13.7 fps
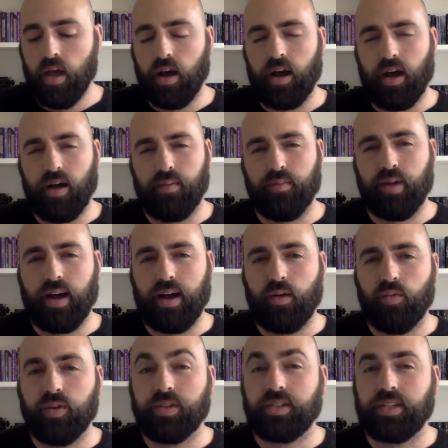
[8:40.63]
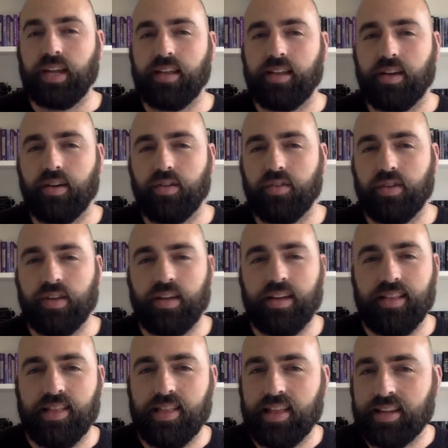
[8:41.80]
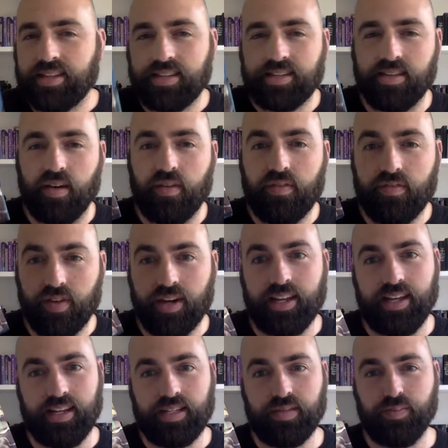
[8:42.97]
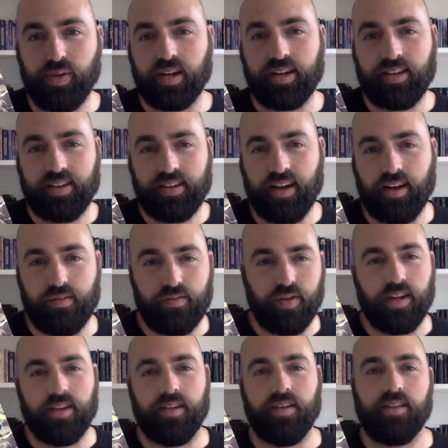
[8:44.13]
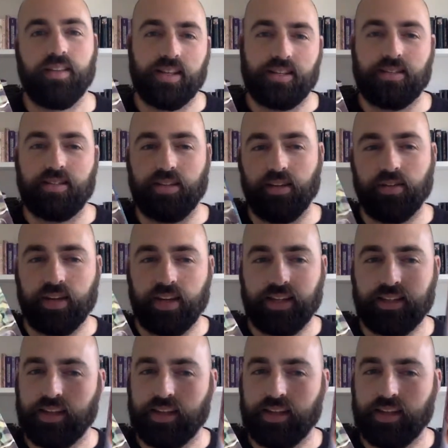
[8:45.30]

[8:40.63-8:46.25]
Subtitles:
I will say, though, this is the funniest book I've written, this series.